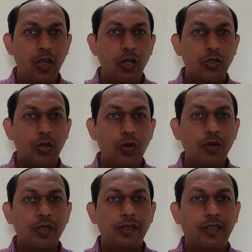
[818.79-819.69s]

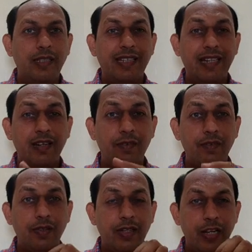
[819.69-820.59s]
So the
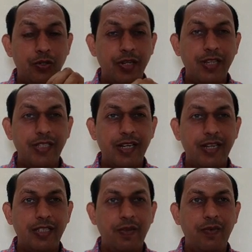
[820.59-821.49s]
resonance
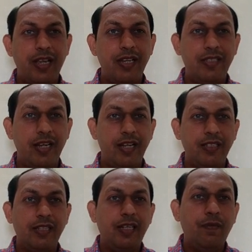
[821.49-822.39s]
energy, we can say it is
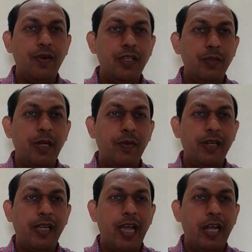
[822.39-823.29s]
a difference
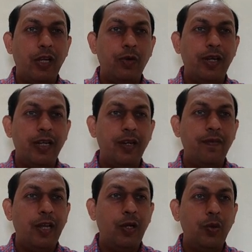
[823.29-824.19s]
between calculated
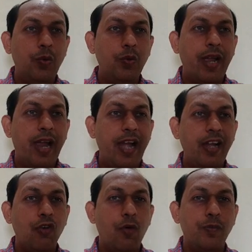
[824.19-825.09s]
value and
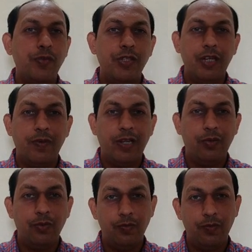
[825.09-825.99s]
observed
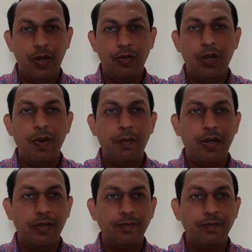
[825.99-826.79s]
value. We have to remember.